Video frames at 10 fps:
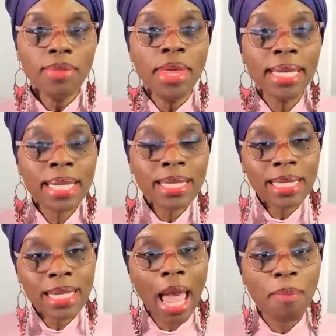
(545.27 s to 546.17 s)
This is
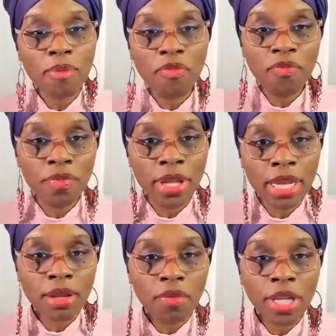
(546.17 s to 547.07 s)
the type of
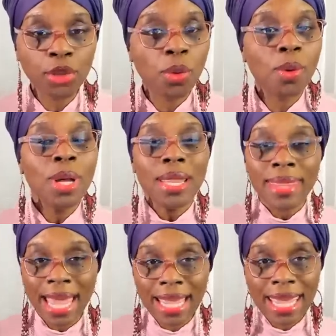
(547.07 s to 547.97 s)
individual
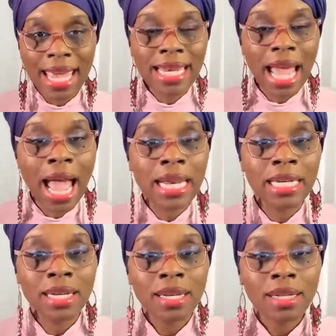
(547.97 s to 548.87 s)
that cannot
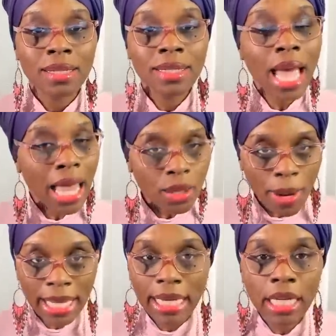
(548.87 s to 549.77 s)

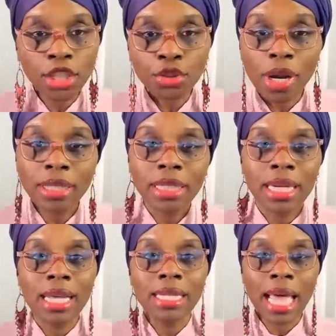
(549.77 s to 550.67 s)
tolerate any structure
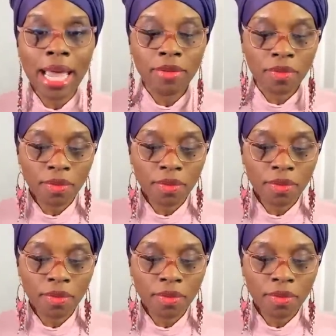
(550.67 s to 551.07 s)
in her life.